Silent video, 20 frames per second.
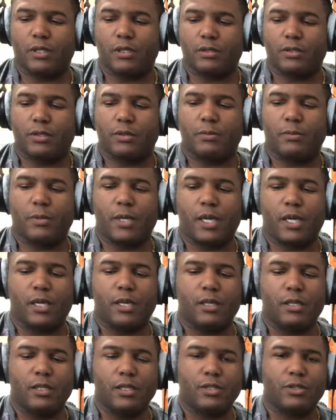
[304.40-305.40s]
to hear some of my
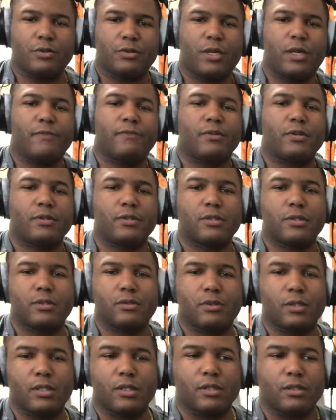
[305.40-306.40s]
initial efforts,
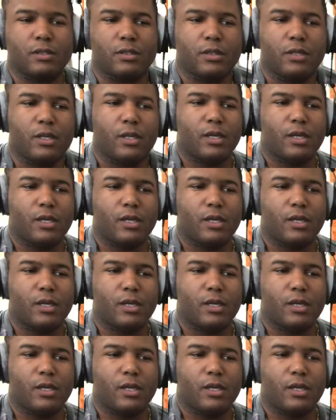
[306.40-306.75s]
you can.